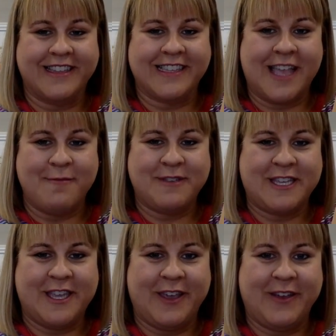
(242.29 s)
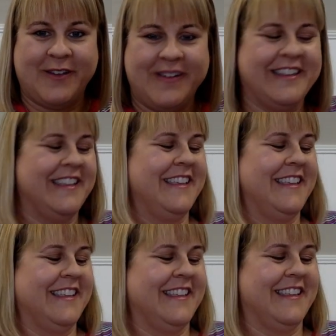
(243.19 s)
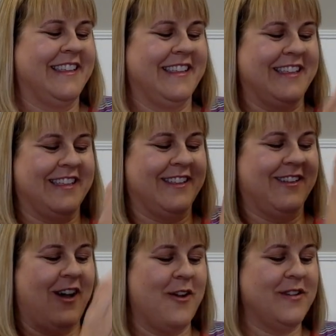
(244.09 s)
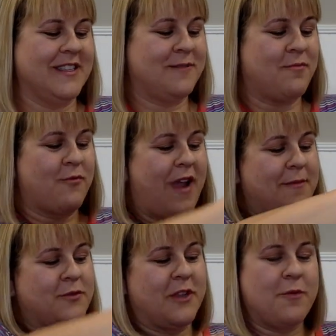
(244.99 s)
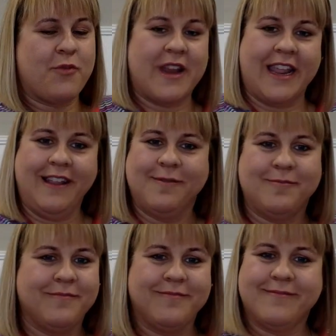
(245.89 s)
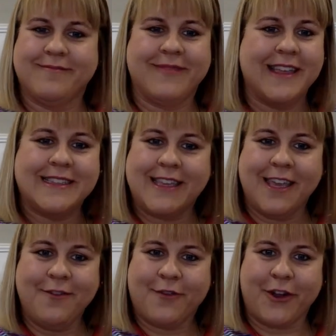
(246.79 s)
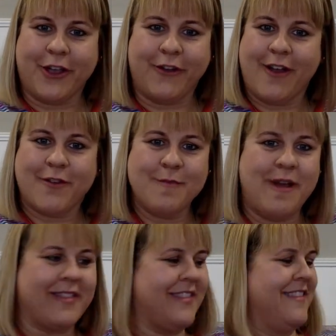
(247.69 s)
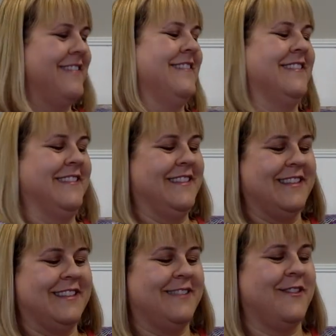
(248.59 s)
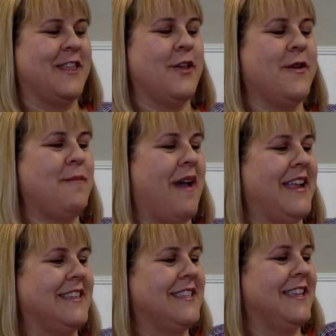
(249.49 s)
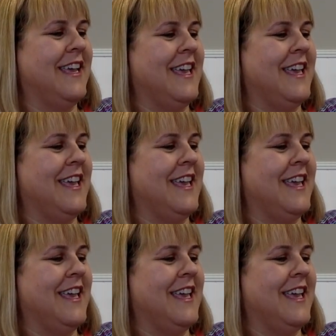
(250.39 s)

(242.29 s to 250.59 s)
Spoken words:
This comes to you, always wrapped really pretty. It's a gift for you every month with you in mind.